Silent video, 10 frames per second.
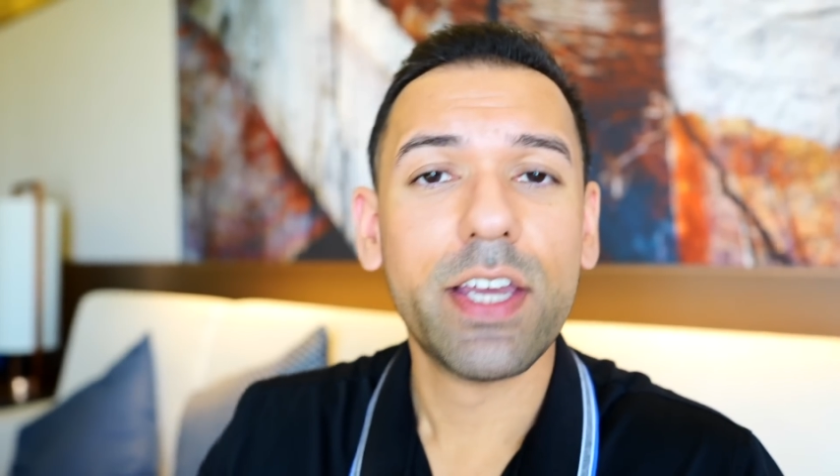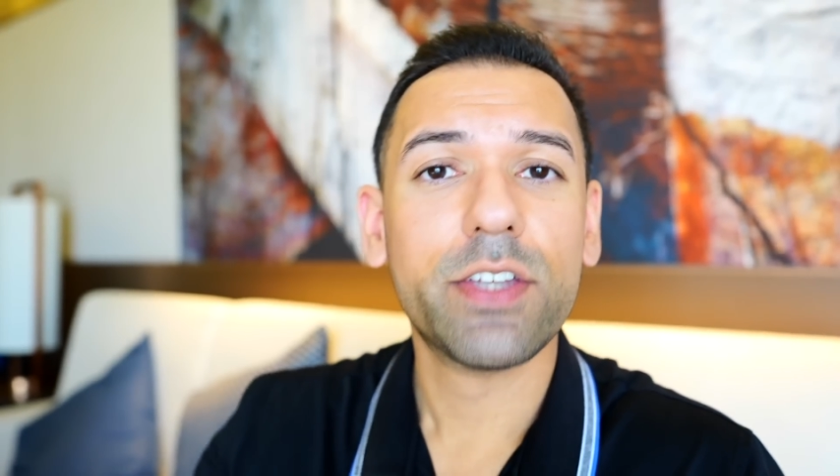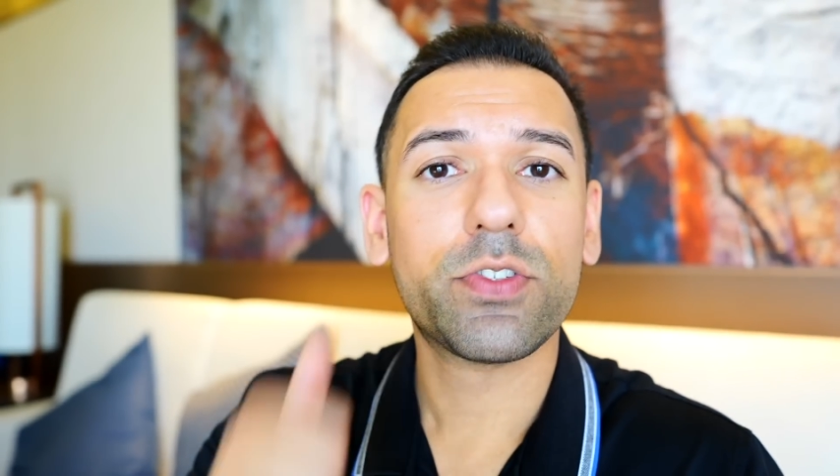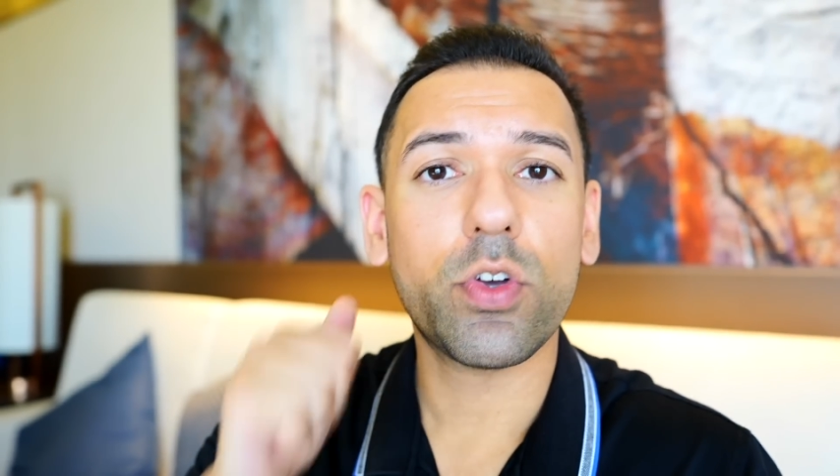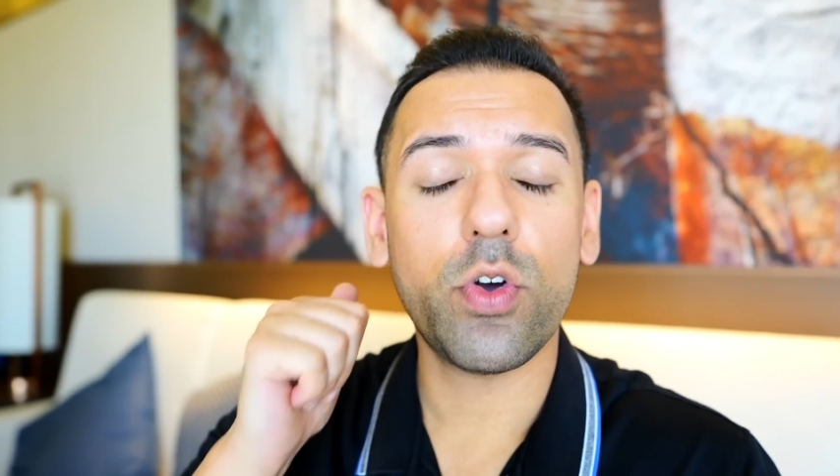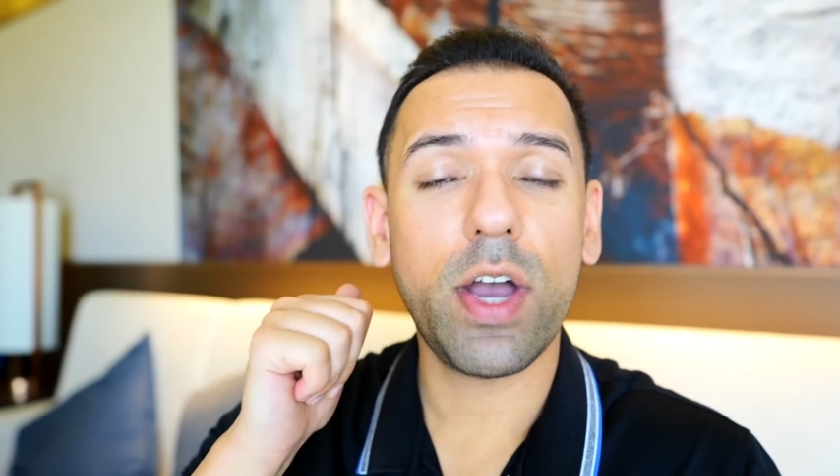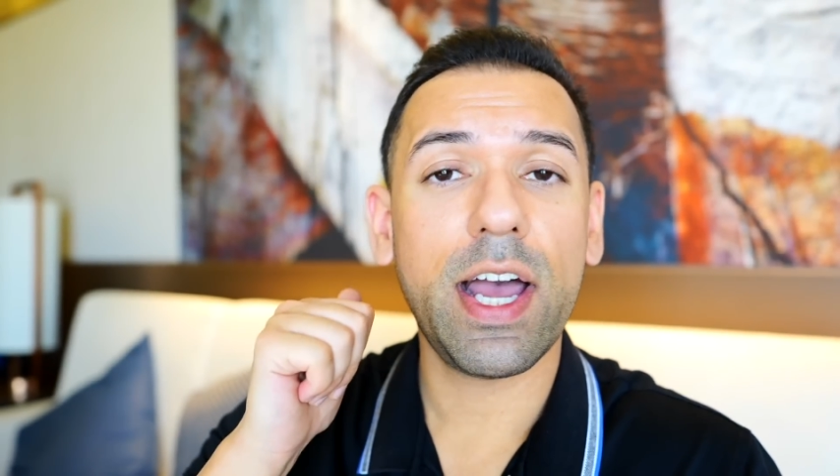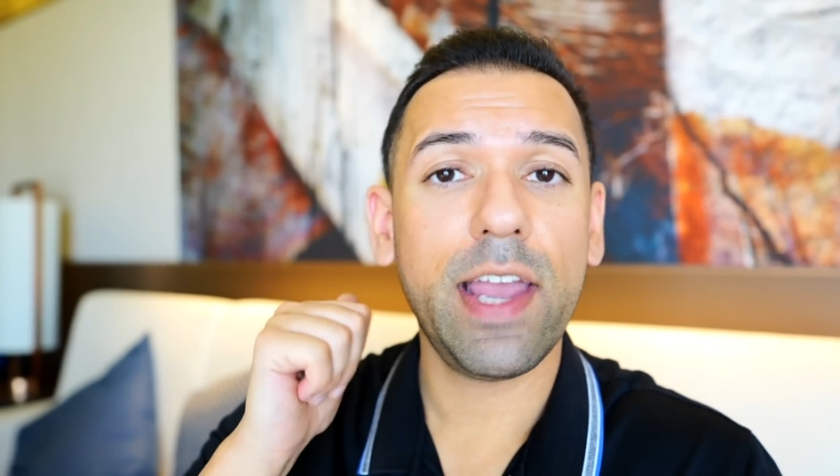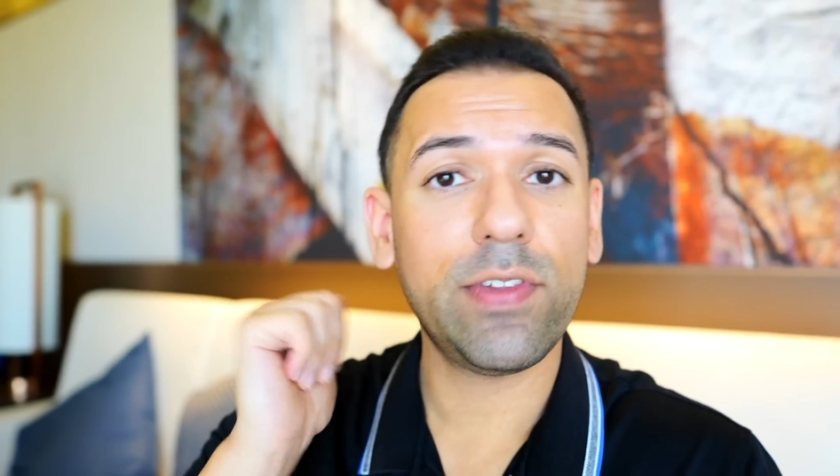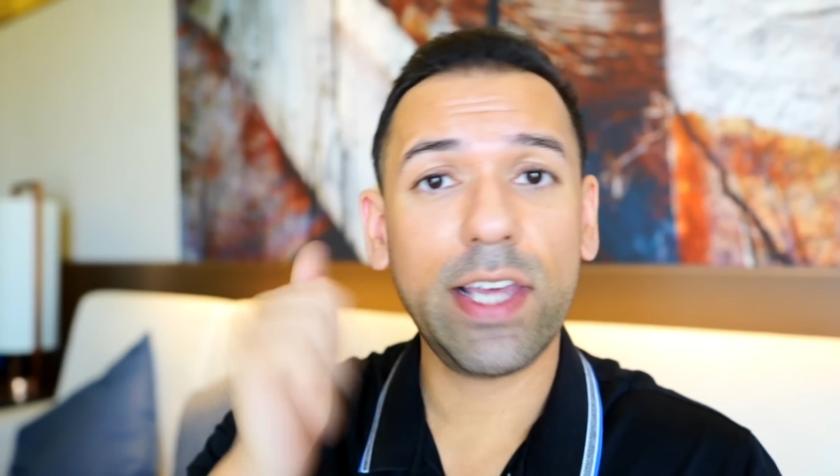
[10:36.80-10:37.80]
So
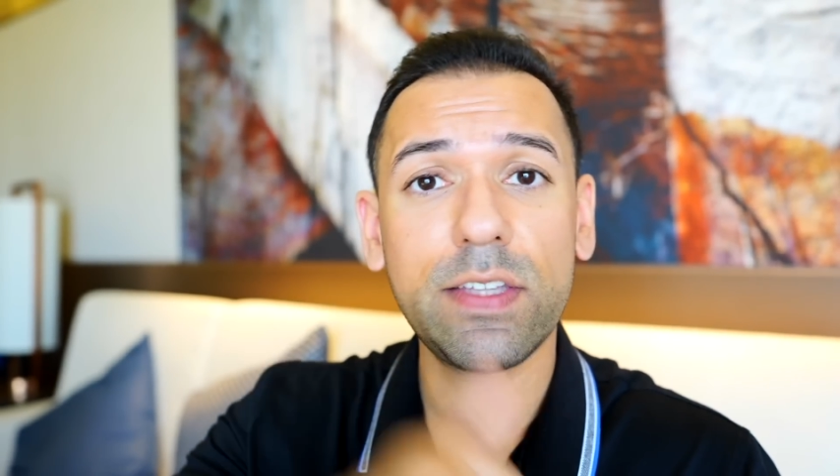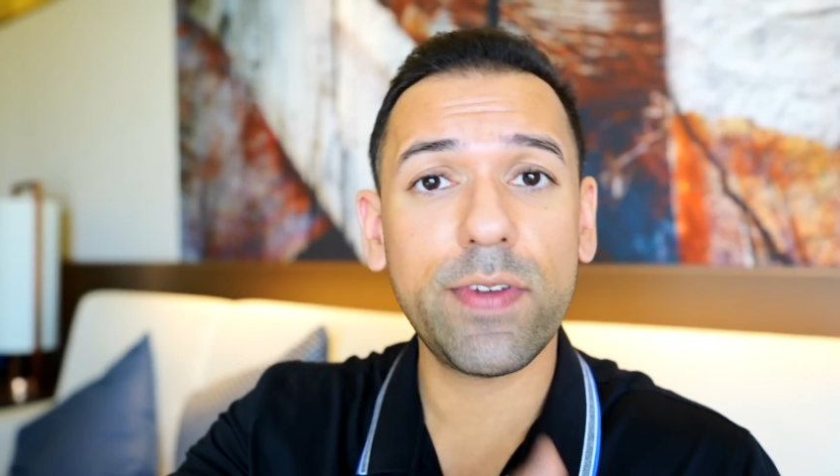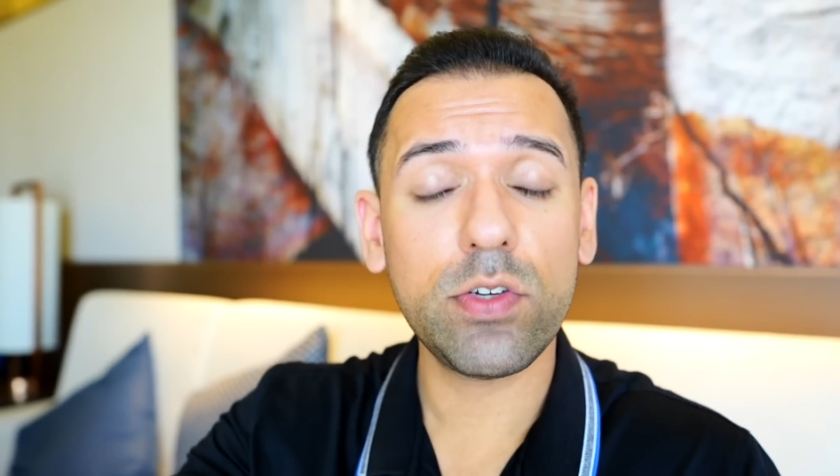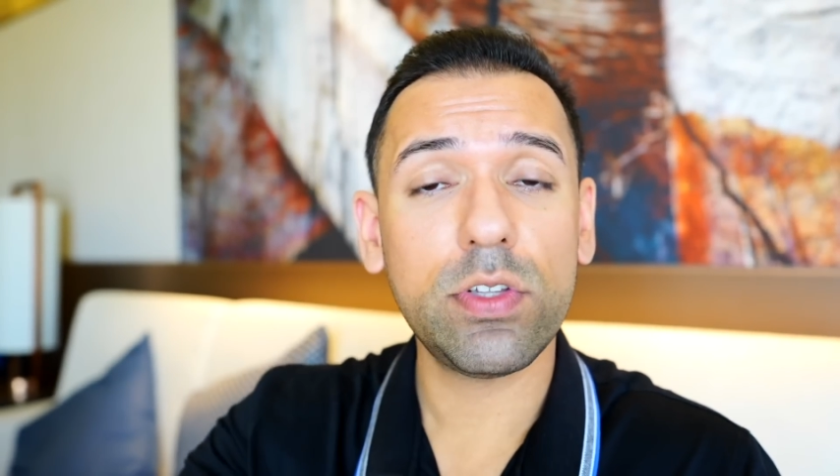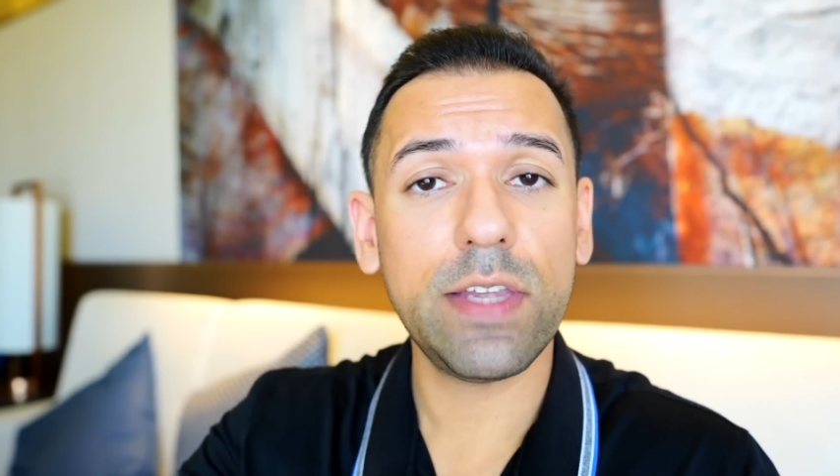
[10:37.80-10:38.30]
if you like the video,